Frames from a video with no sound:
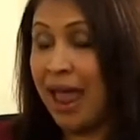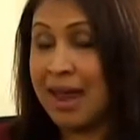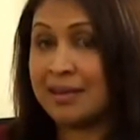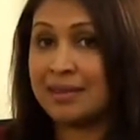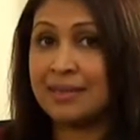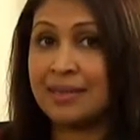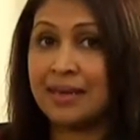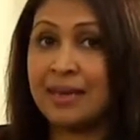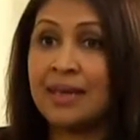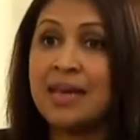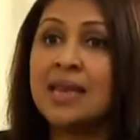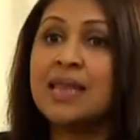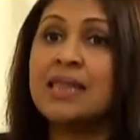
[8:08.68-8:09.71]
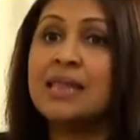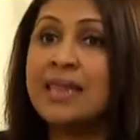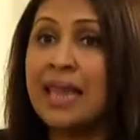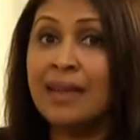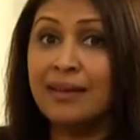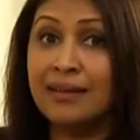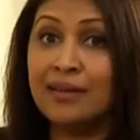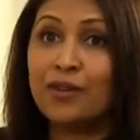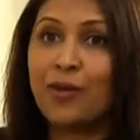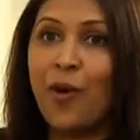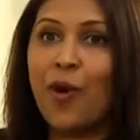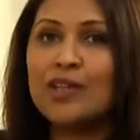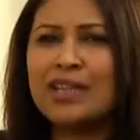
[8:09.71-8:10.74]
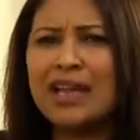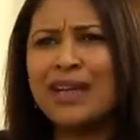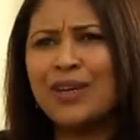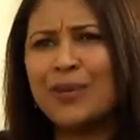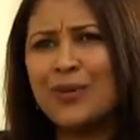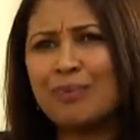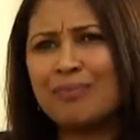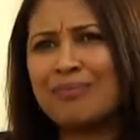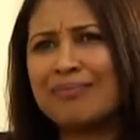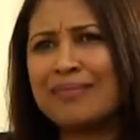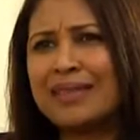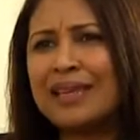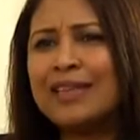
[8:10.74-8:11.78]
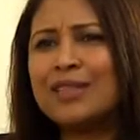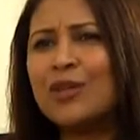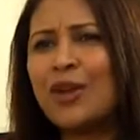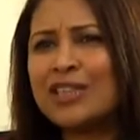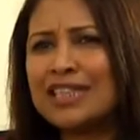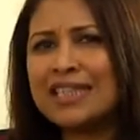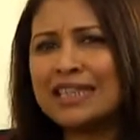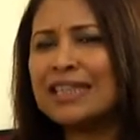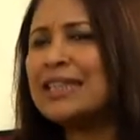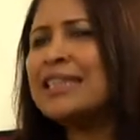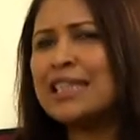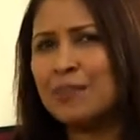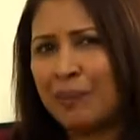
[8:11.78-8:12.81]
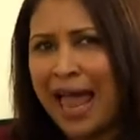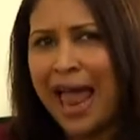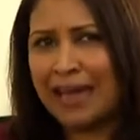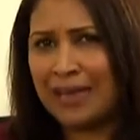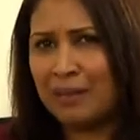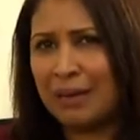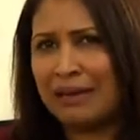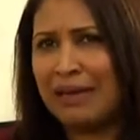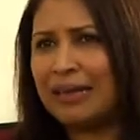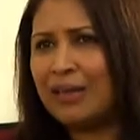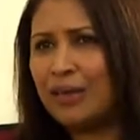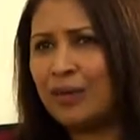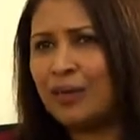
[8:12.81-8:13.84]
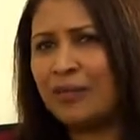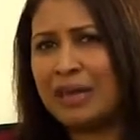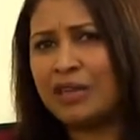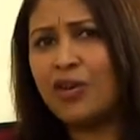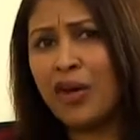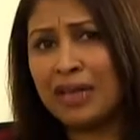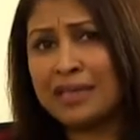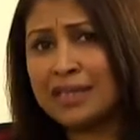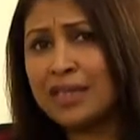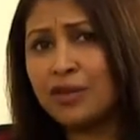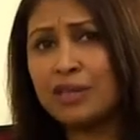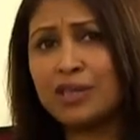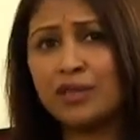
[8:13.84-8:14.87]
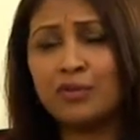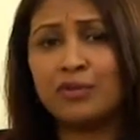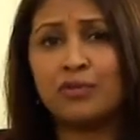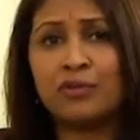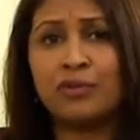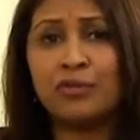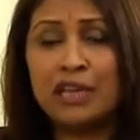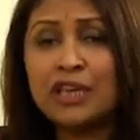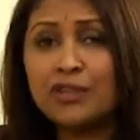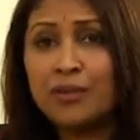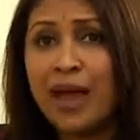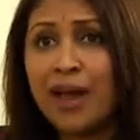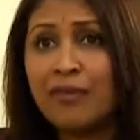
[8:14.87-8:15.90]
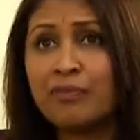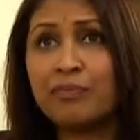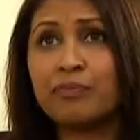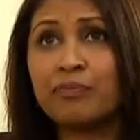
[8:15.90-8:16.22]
And then also it's not just, this is planning, but when you are executing, you need to have